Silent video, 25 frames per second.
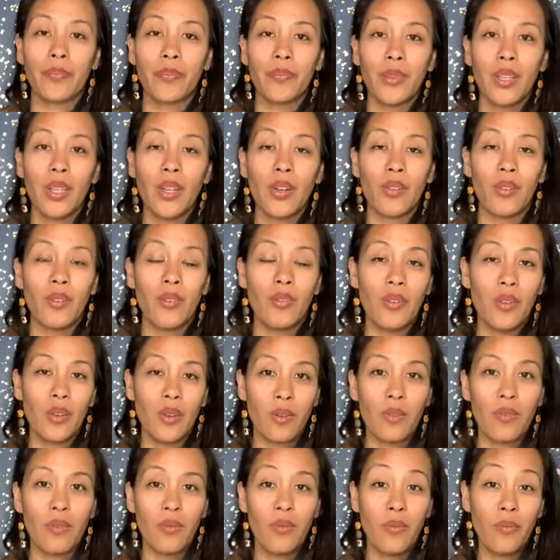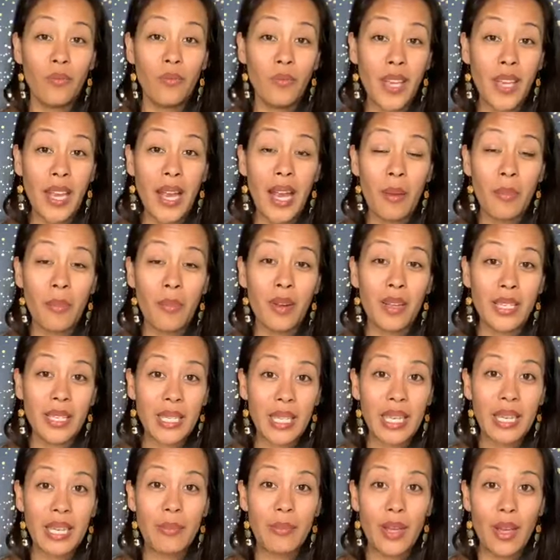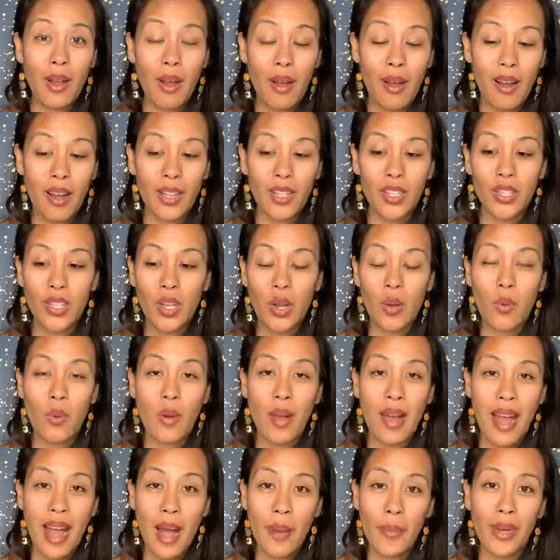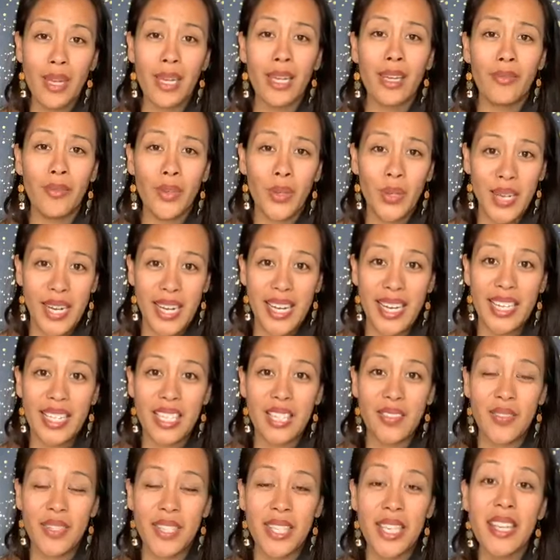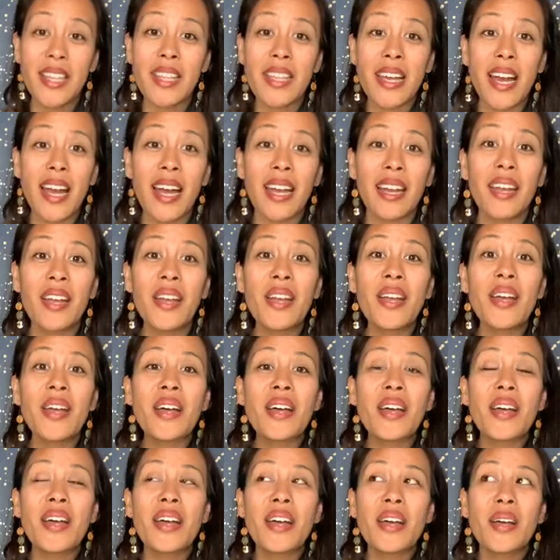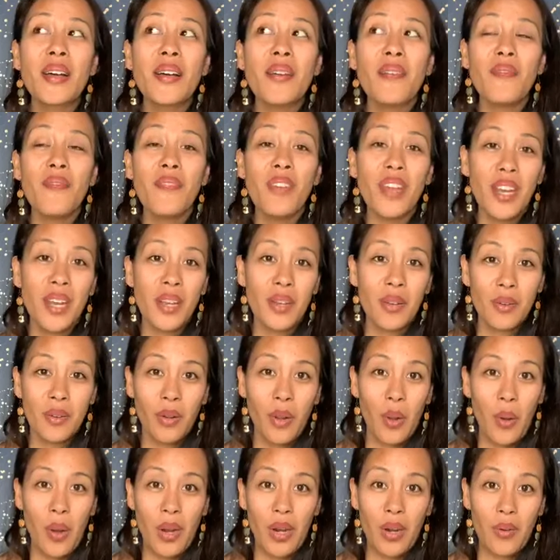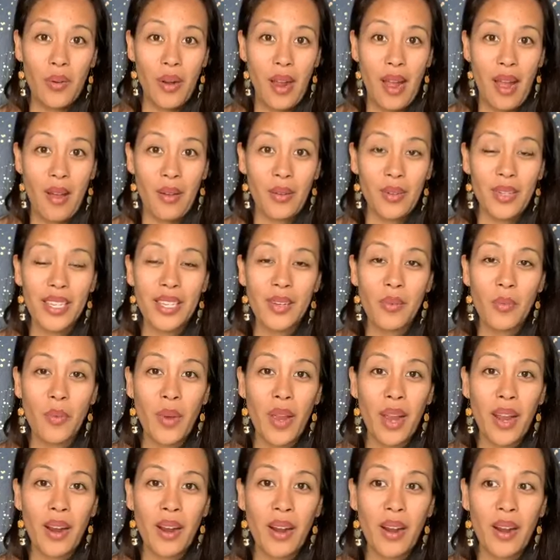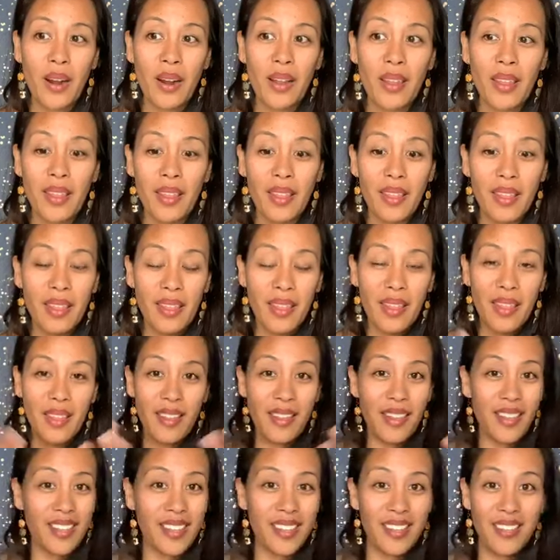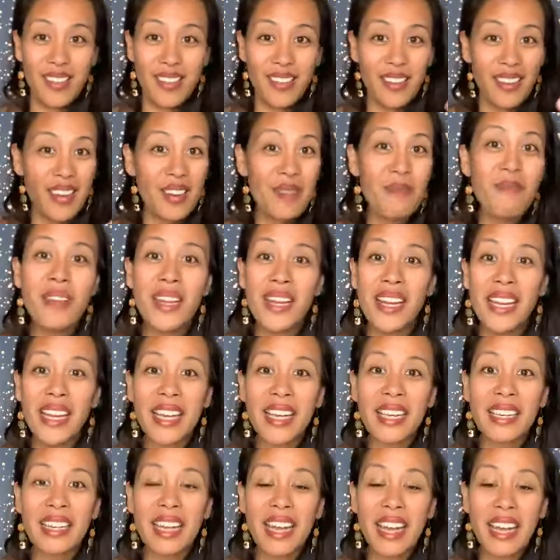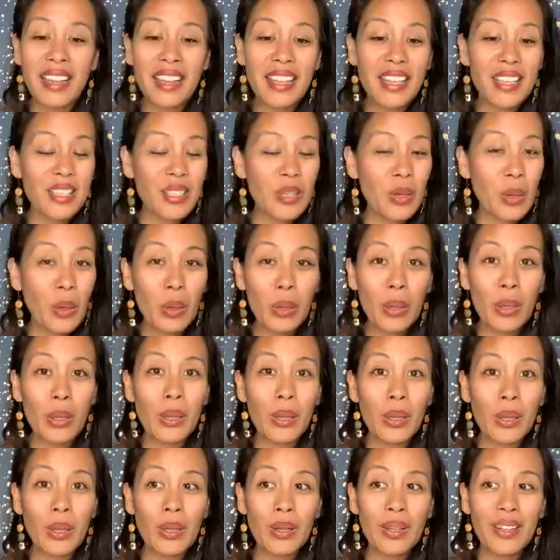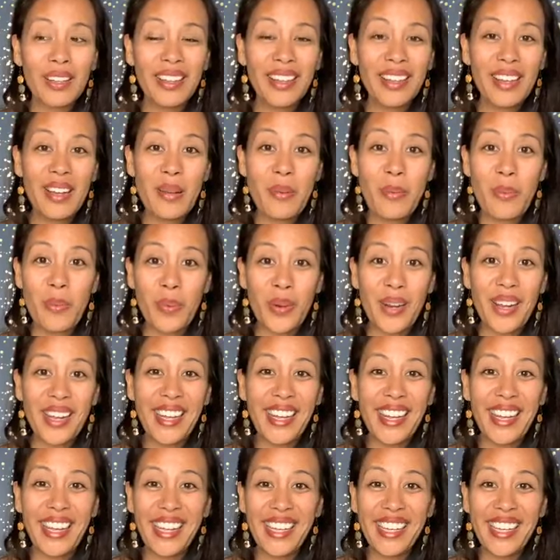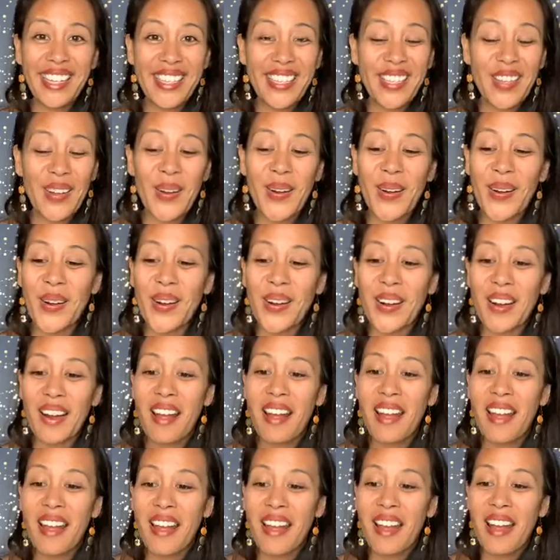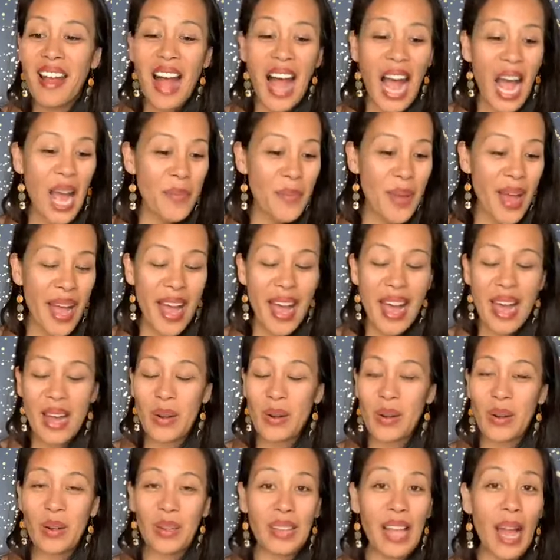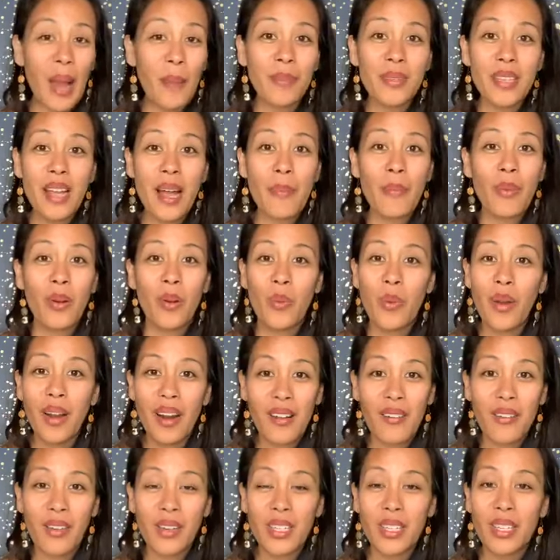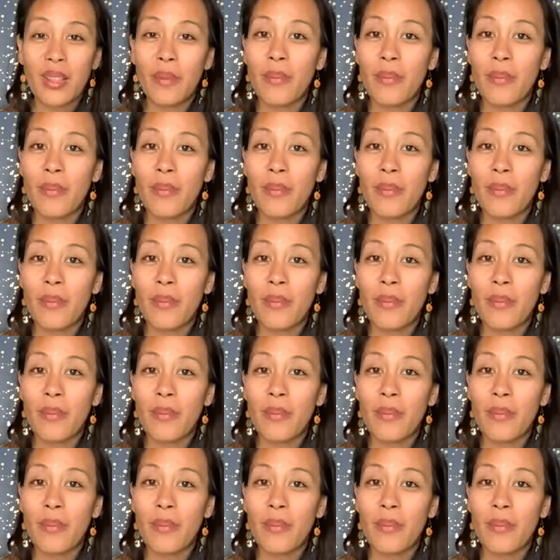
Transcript: your camera is going to be on. So how many of you guys have seen that video going around where they're in a meeting and this girl brings her iPad or her laptop or whatever to the